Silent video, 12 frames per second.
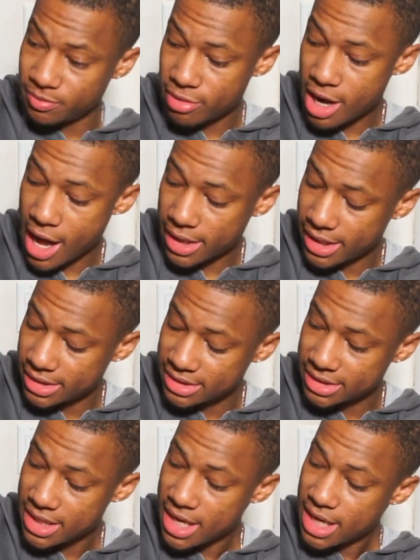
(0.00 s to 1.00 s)

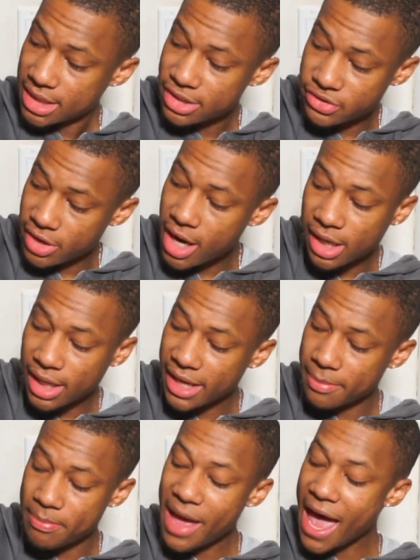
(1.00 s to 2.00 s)
pockets. These are kind of
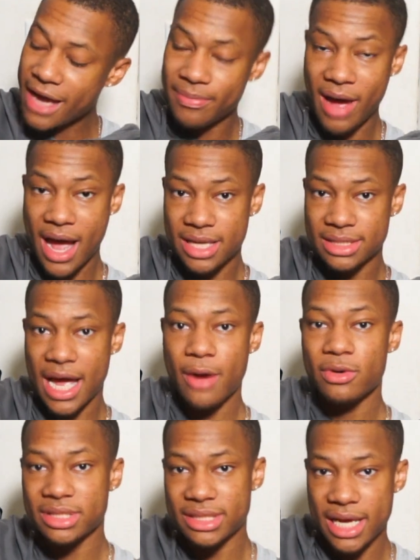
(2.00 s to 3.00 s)
like bag pockets, I
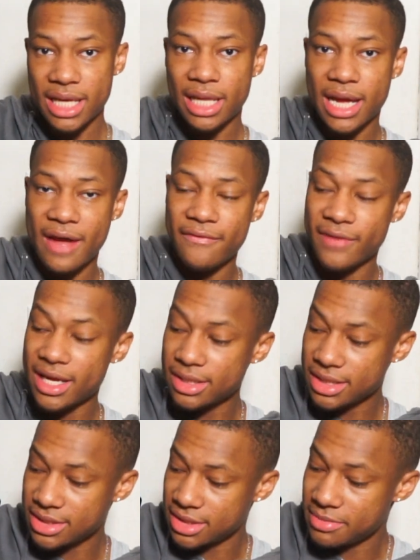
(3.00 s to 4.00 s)
would say. Like, I find
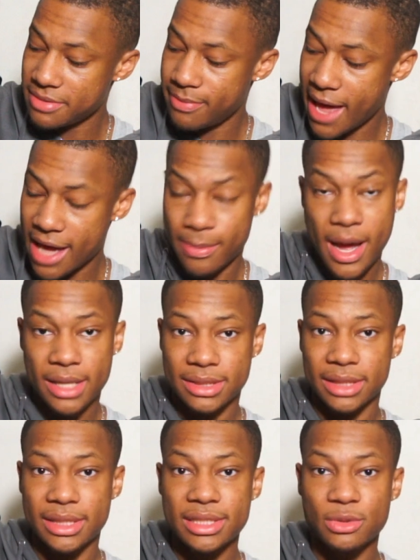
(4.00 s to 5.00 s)
these to be bag pockets.
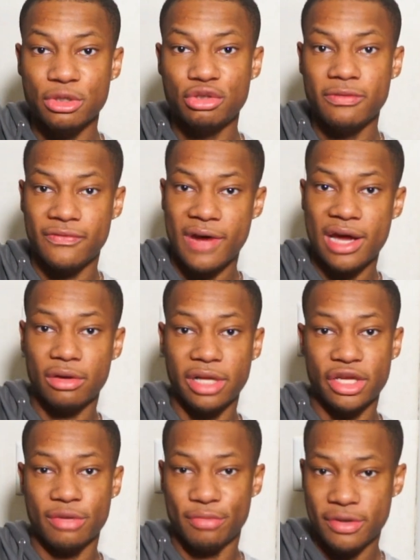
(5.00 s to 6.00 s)
Like, these are what you find on
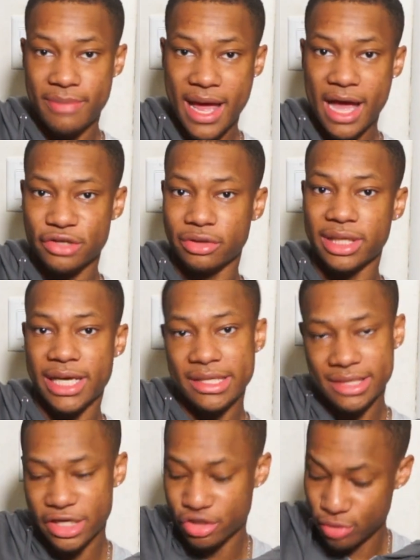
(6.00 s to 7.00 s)
like your book bags or like
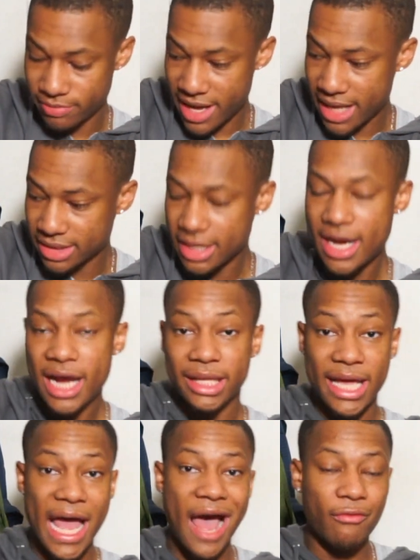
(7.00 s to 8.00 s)
inside your book bags, and
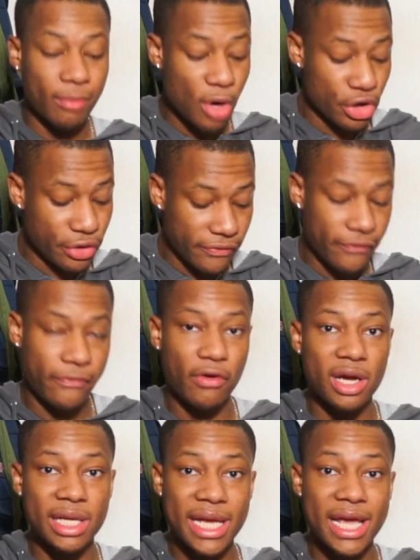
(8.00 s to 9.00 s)
they have them on your
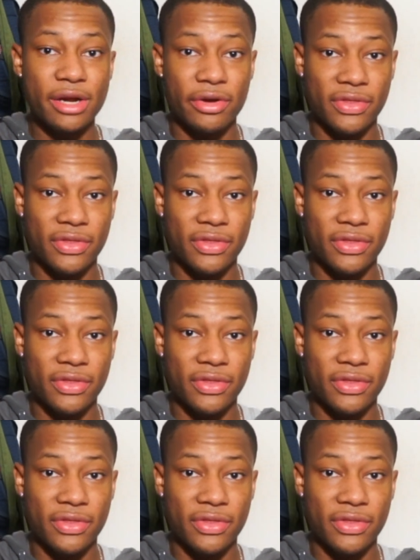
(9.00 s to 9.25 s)
front inner